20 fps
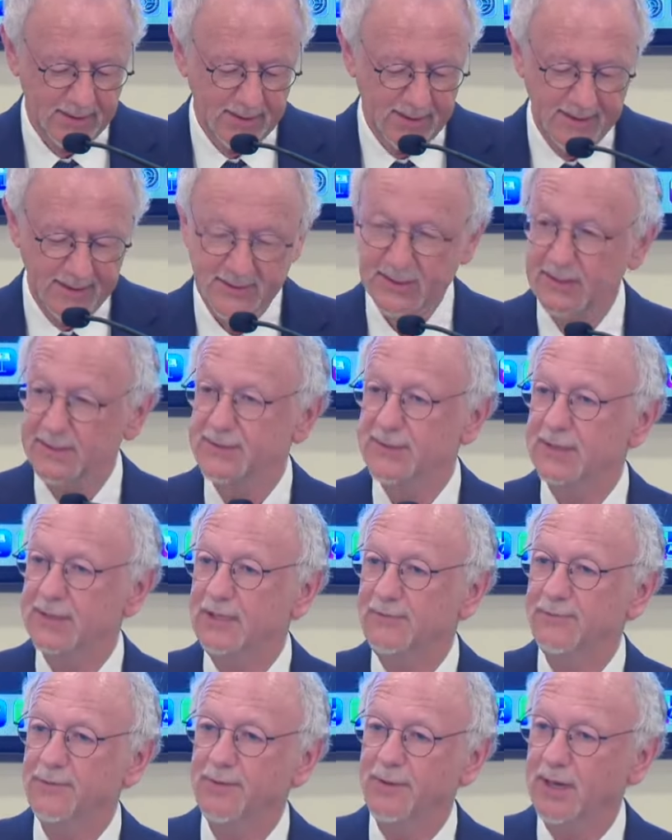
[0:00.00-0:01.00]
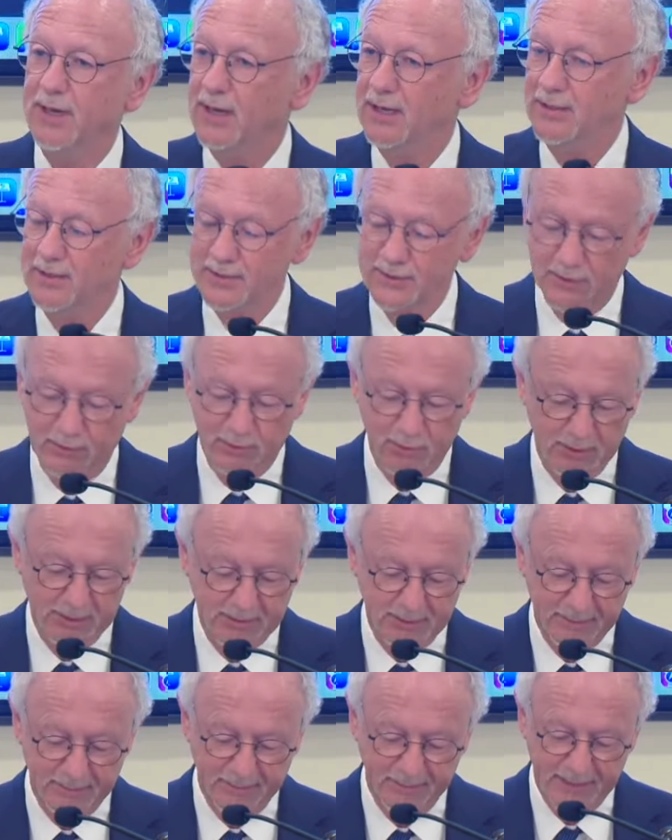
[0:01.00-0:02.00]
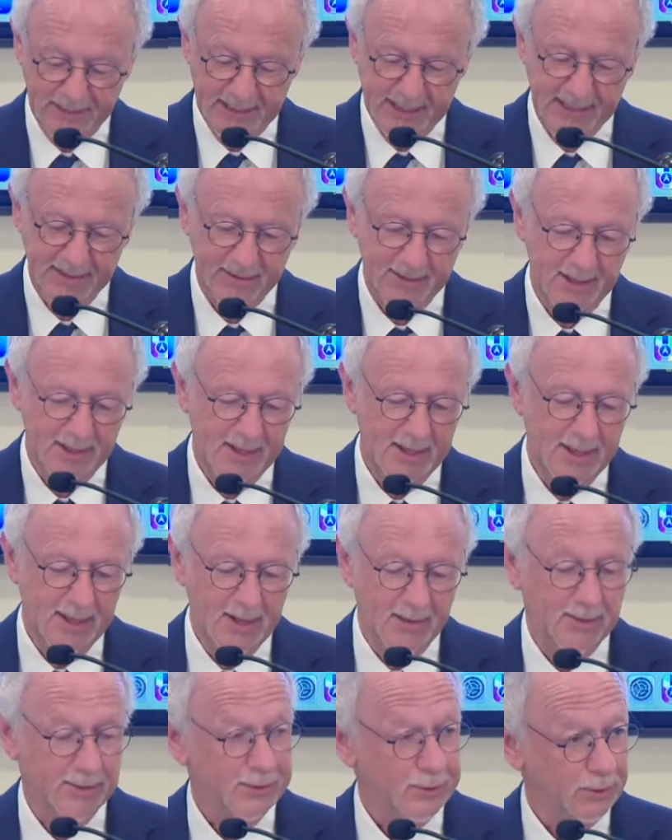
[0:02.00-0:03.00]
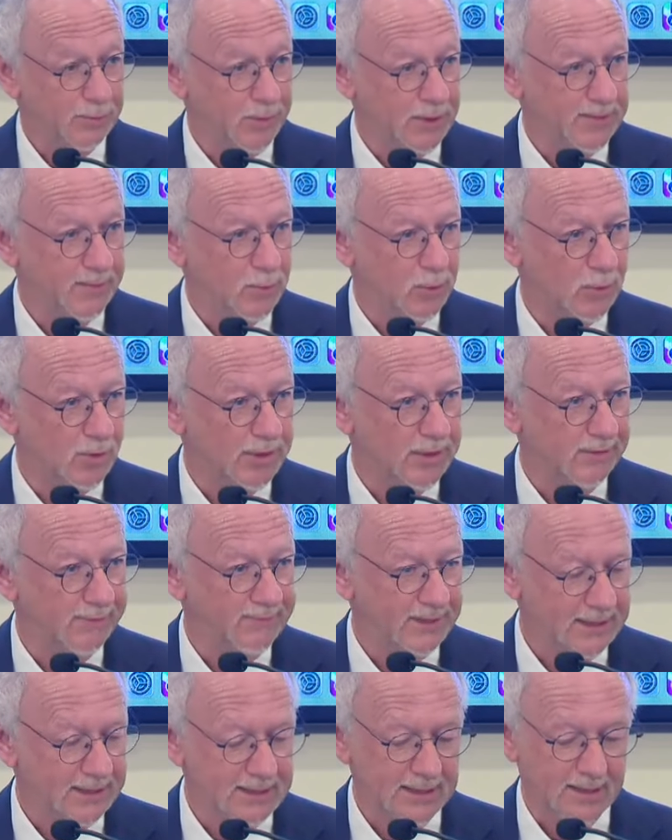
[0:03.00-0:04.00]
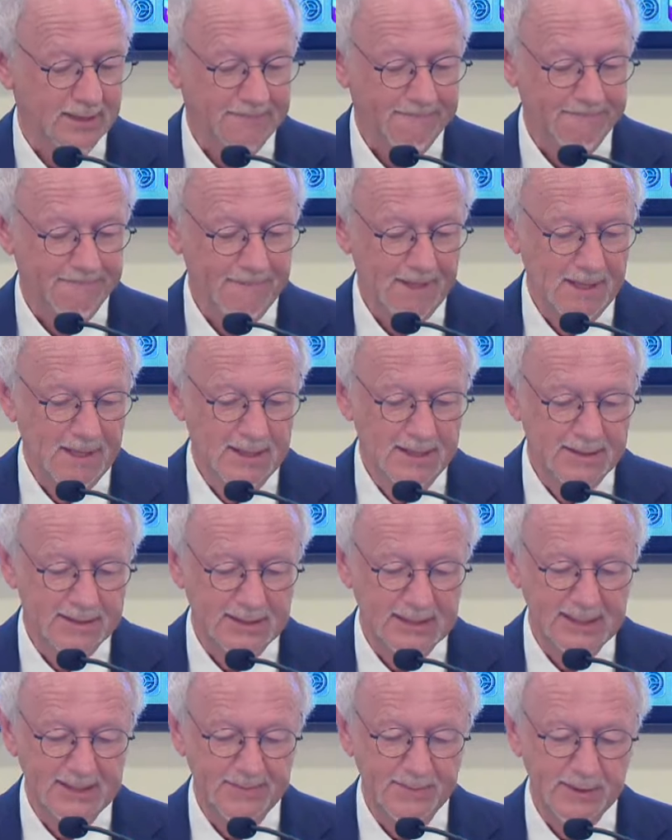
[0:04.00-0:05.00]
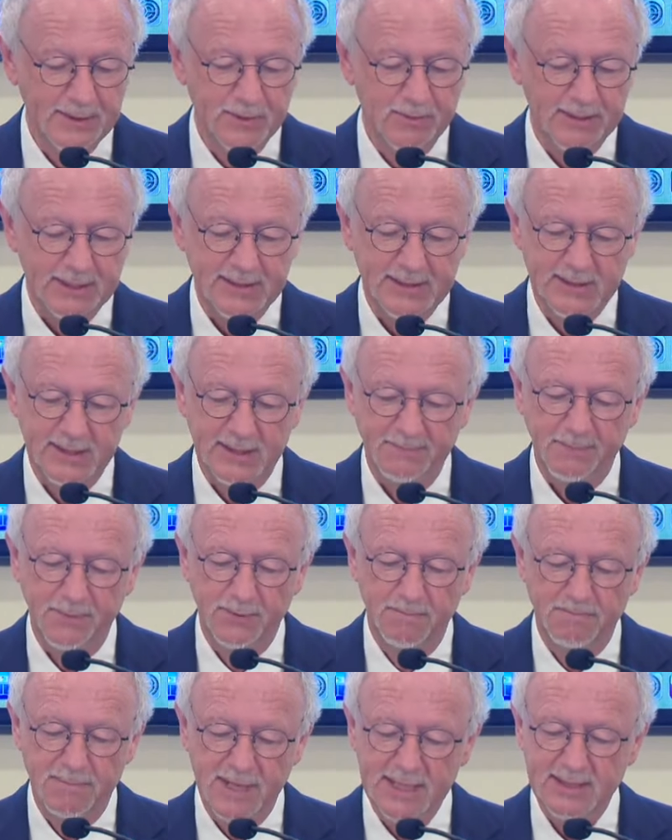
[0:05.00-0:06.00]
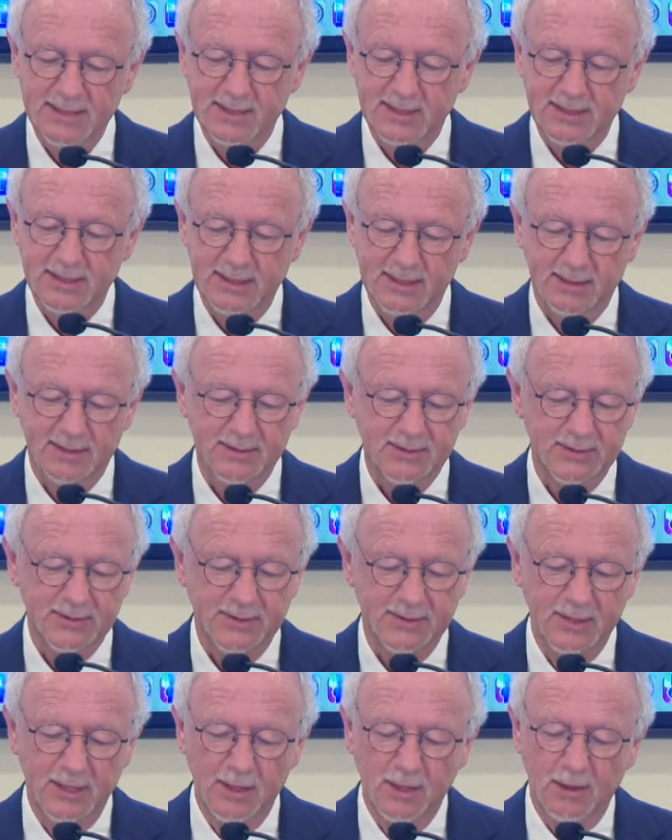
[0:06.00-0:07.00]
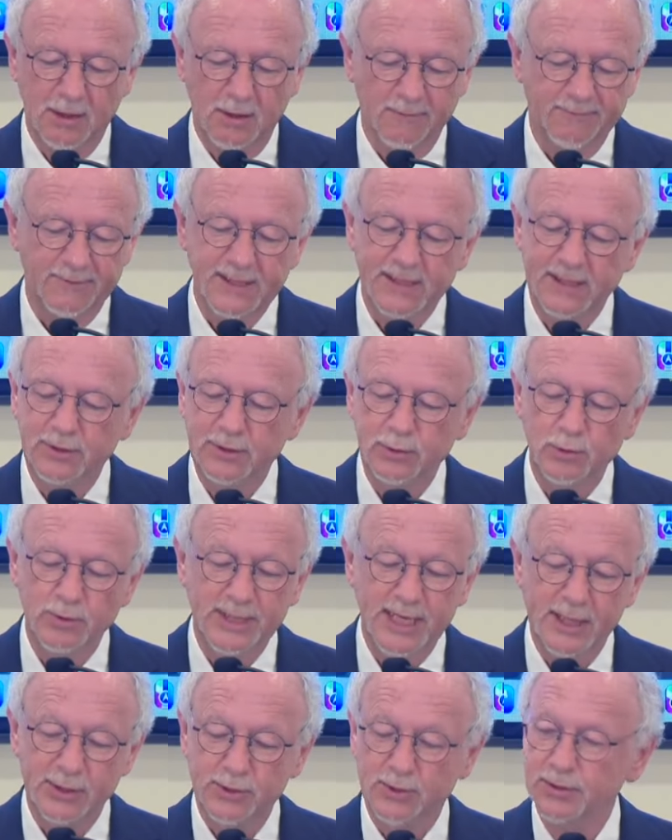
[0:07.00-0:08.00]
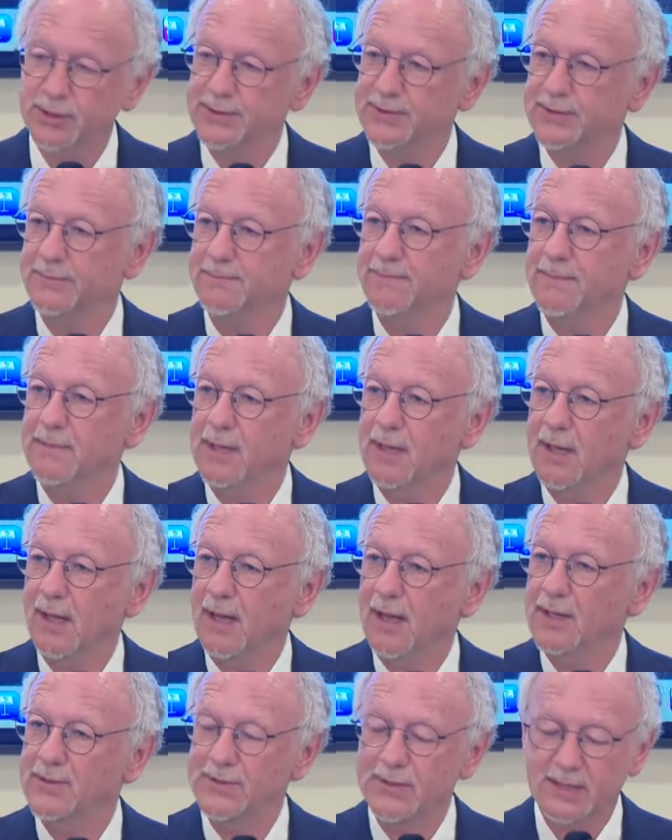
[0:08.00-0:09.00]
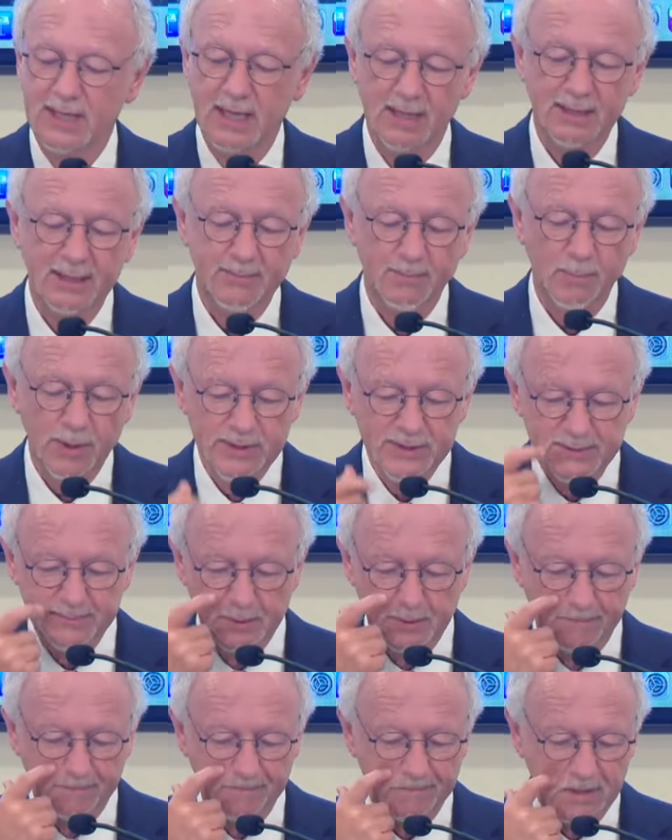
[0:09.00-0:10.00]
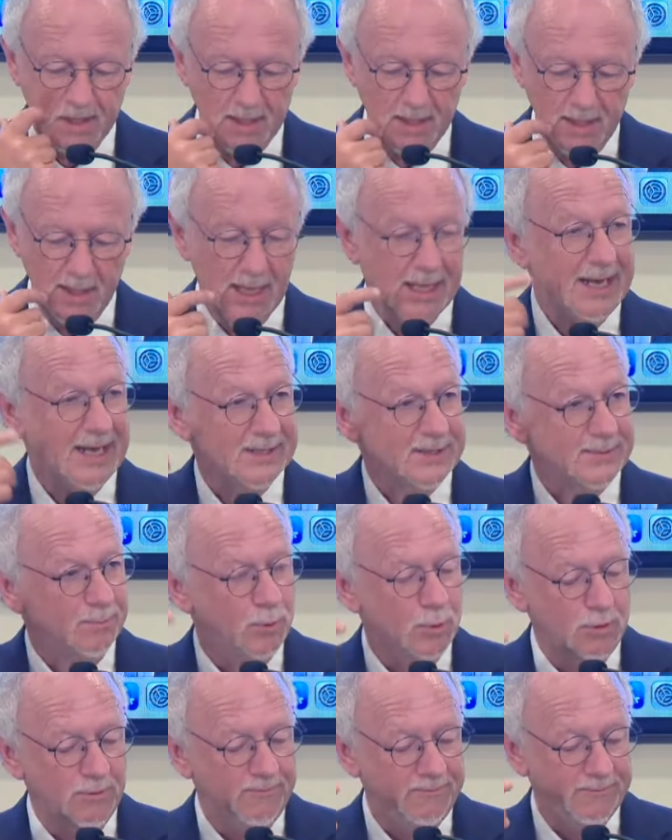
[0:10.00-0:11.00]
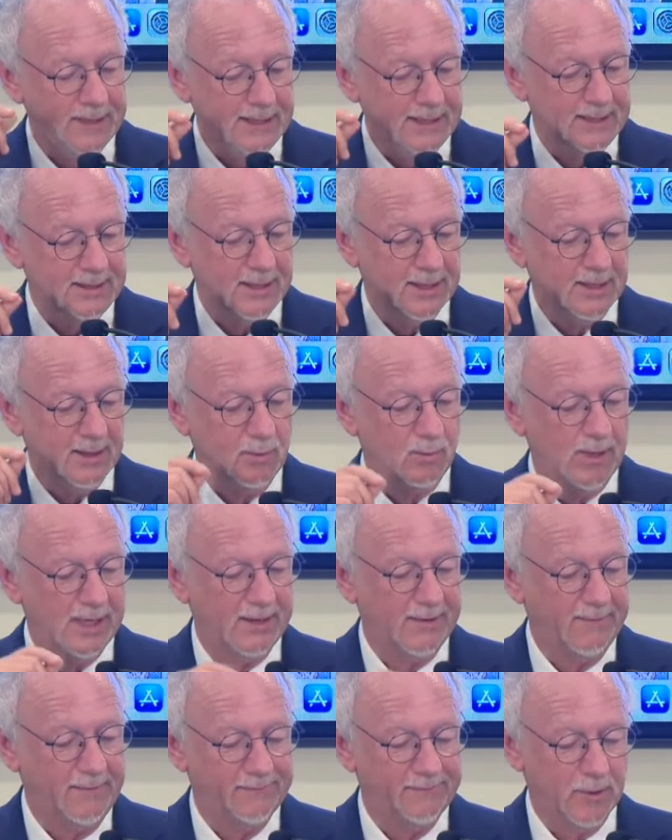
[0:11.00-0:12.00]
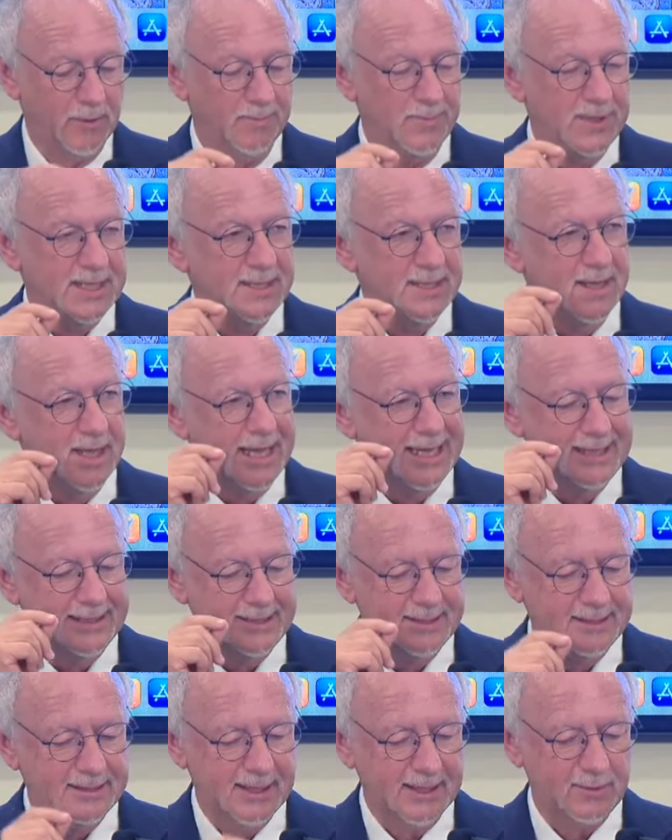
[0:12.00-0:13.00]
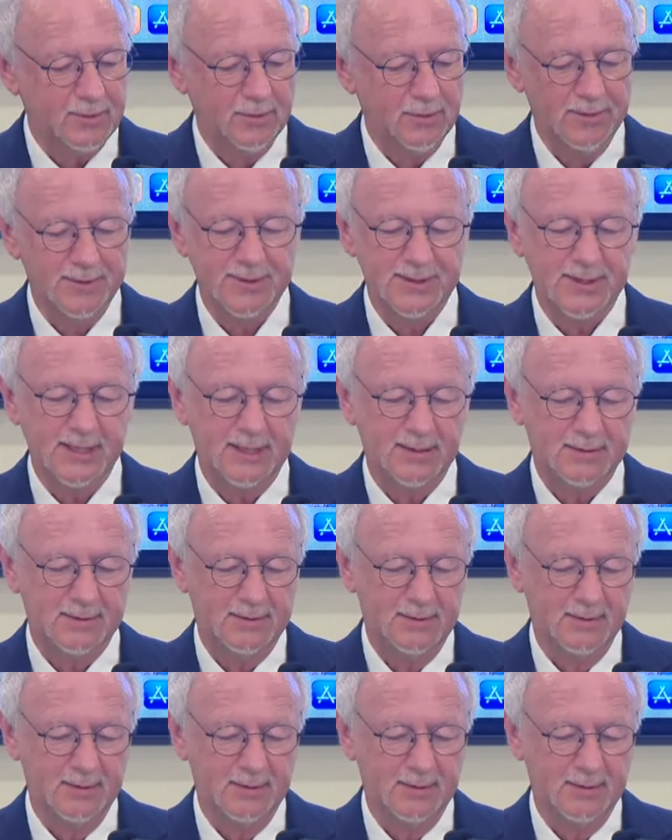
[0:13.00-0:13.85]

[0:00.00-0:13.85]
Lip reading: since even the highest court of the land, the Supreme Court of India, seems to accept the basic tenets of Hindu nationalism as a guiding principle and has moved India away from being a secular state